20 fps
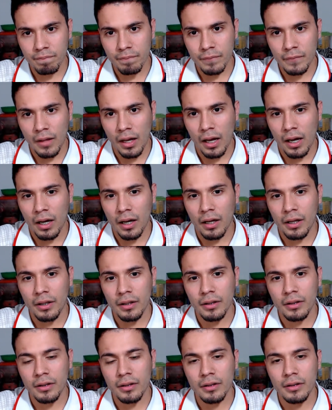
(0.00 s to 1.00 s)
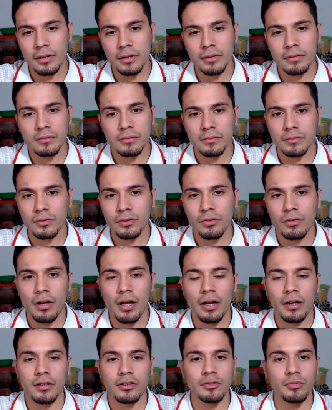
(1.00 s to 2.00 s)
I do
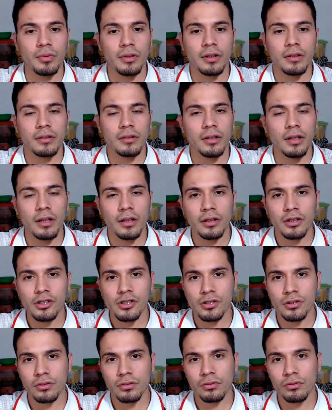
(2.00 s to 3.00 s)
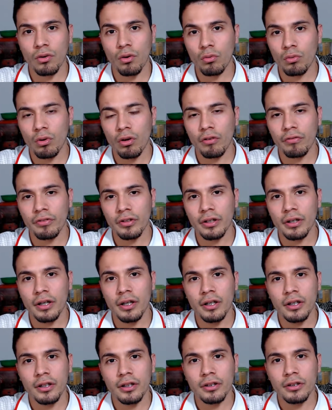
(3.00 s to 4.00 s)
not speak English so often.
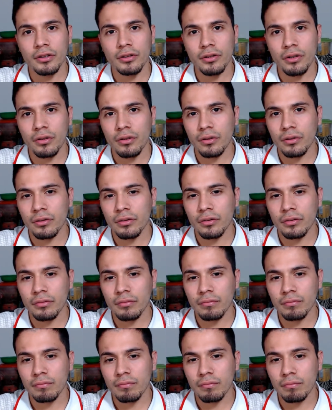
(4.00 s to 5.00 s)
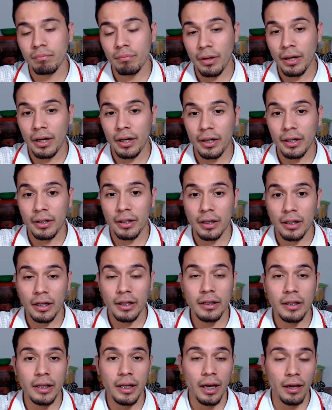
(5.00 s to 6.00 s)
So, but
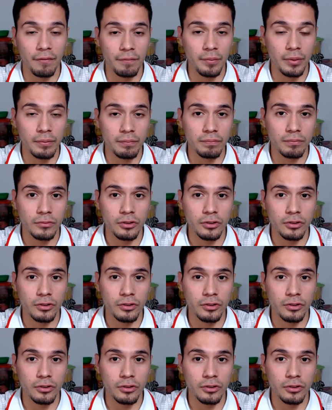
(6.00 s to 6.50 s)
lately I've been